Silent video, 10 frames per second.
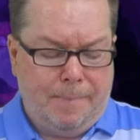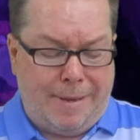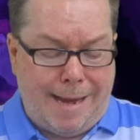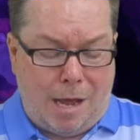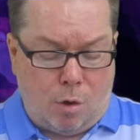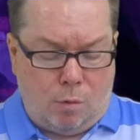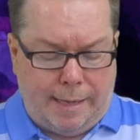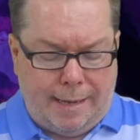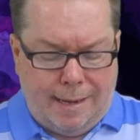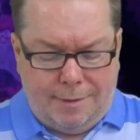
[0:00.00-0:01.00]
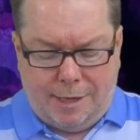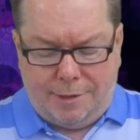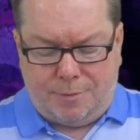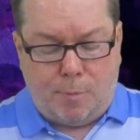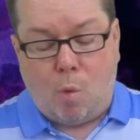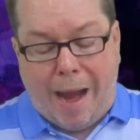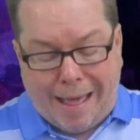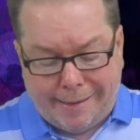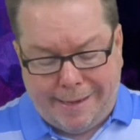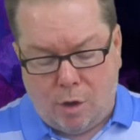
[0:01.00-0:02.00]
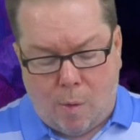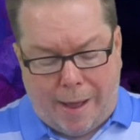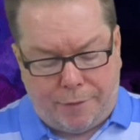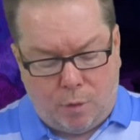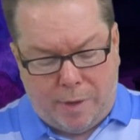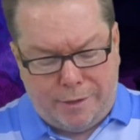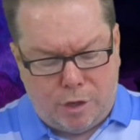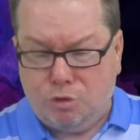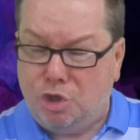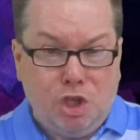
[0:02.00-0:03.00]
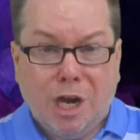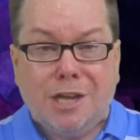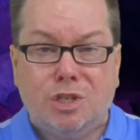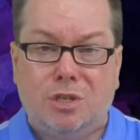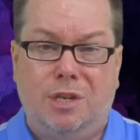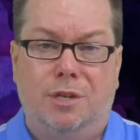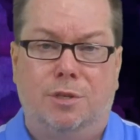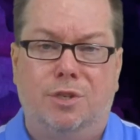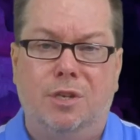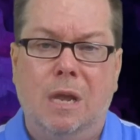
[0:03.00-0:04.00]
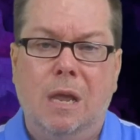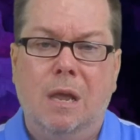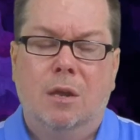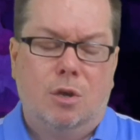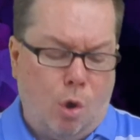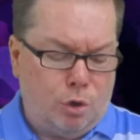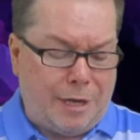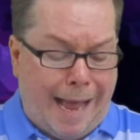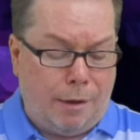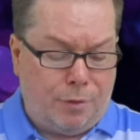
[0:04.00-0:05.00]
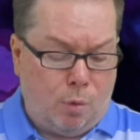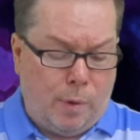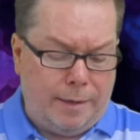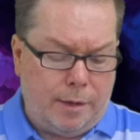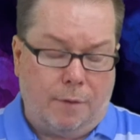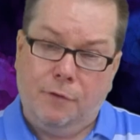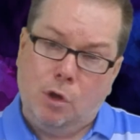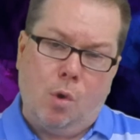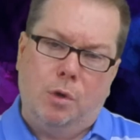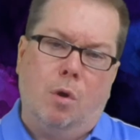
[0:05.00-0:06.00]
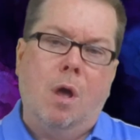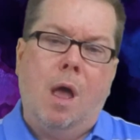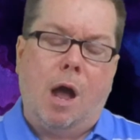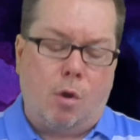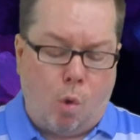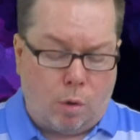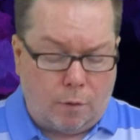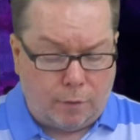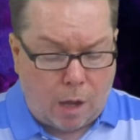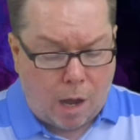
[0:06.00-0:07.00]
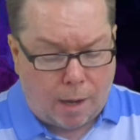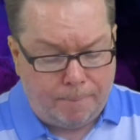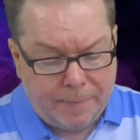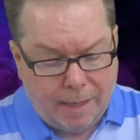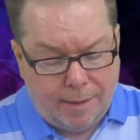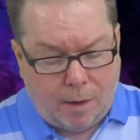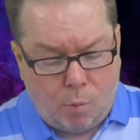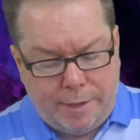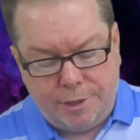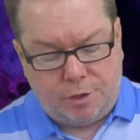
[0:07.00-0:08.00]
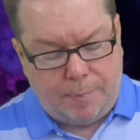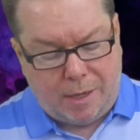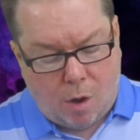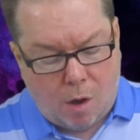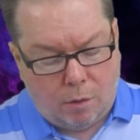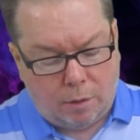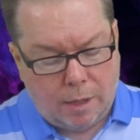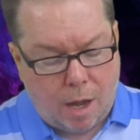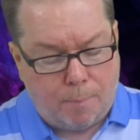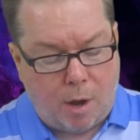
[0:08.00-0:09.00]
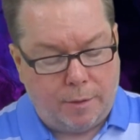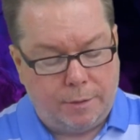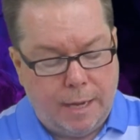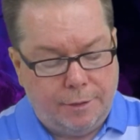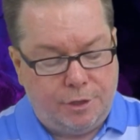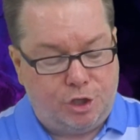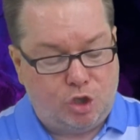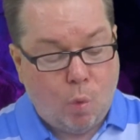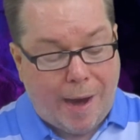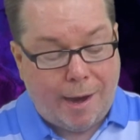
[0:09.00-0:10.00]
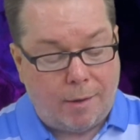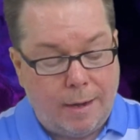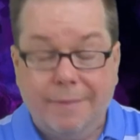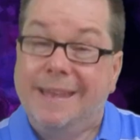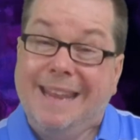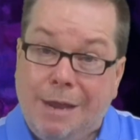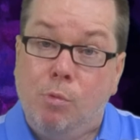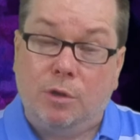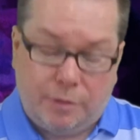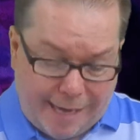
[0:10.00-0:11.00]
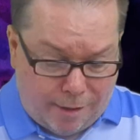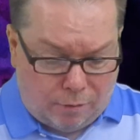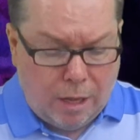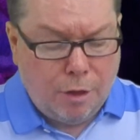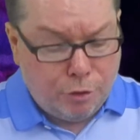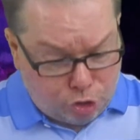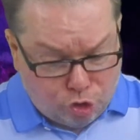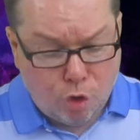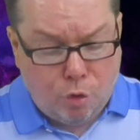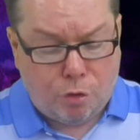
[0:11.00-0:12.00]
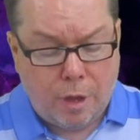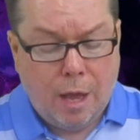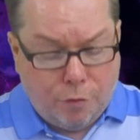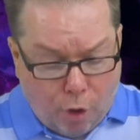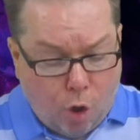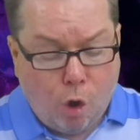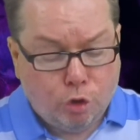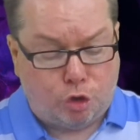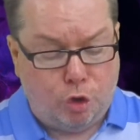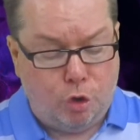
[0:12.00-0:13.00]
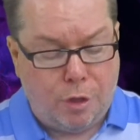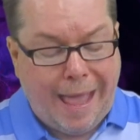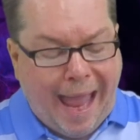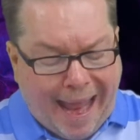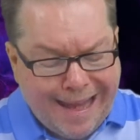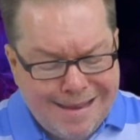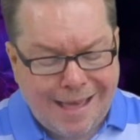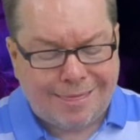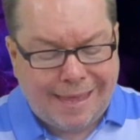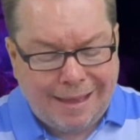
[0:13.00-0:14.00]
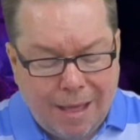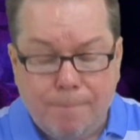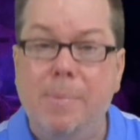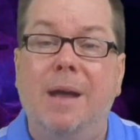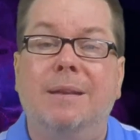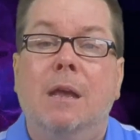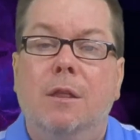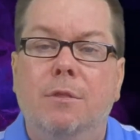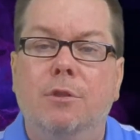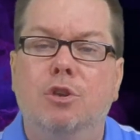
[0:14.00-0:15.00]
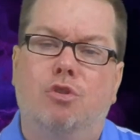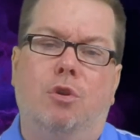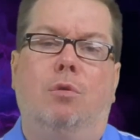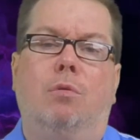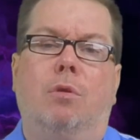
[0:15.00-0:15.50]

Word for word: But not only does morality go out the window, justice goes out the window. If you go into a, a court of law, a witness will be called upon to swear that he will tell the truth, the whole truth, and nothing but the truth.